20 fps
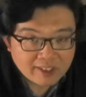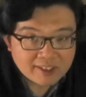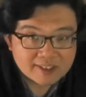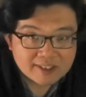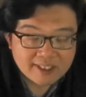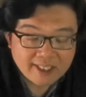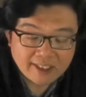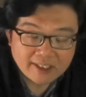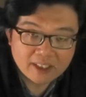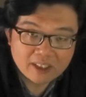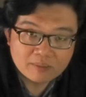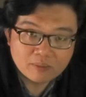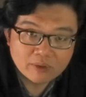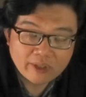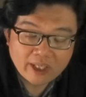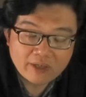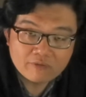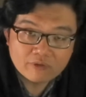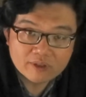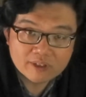set the input
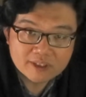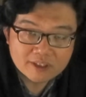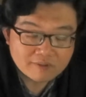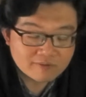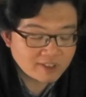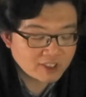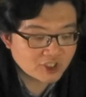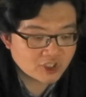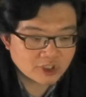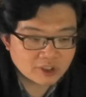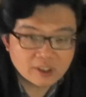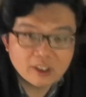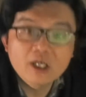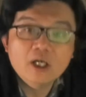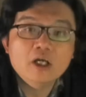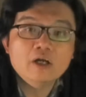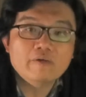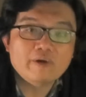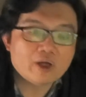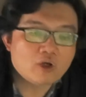gain for the soft section,
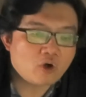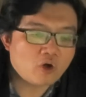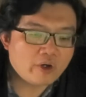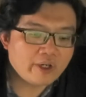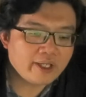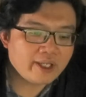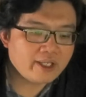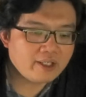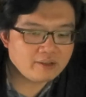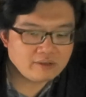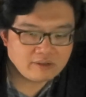record it.